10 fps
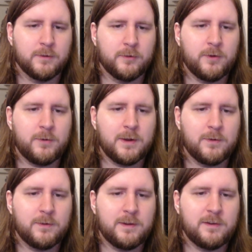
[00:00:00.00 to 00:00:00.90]
there's no
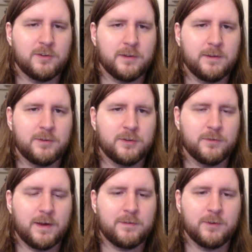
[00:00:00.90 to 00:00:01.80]
guarantee she'll even
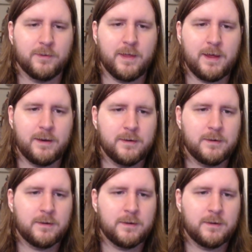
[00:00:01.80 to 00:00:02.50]
survive till then.